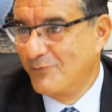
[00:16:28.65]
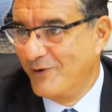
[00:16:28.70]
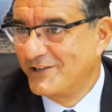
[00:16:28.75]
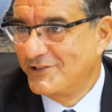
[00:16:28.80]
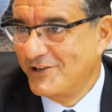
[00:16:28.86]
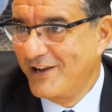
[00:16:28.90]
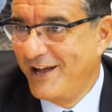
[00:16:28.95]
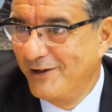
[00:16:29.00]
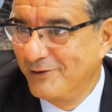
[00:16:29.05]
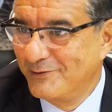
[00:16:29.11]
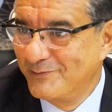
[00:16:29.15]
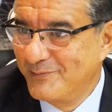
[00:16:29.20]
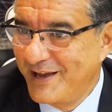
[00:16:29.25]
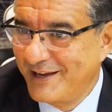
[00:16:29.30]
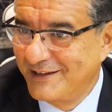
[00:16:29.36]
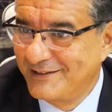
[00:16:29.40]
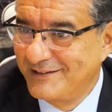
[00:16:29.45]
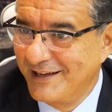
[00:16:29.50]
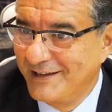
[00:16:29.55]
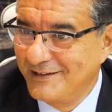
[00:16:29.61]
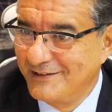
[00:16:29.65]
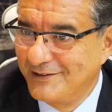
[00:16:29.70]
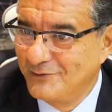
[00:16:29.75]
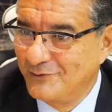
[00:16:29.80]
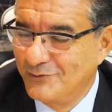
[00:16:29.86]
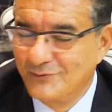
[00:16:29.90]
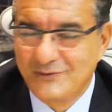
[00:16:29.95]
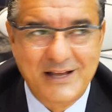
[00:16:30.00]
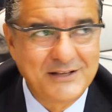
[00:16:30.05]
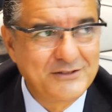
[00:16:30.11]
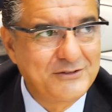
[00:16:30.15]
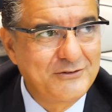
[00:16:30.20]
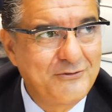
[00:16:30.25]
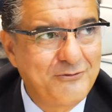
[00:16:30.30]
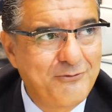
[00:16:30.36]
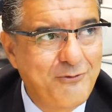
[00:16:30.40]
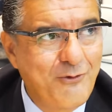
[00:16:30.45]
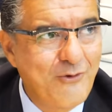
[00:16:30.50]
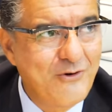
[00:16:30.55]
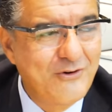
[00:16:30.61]
watch out back then in
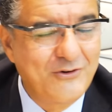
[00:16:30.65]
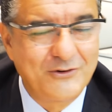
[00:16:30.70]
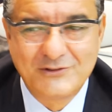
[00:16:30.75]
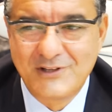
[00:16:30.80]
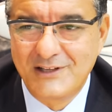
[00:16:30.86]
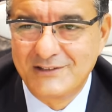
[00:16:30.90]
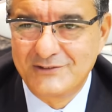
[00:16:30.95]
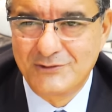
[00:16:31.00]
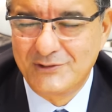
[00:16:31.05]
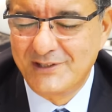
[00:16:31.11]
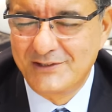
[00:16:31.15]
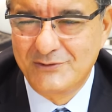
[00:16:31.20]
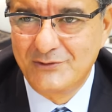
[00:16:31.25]
2004 incredible. or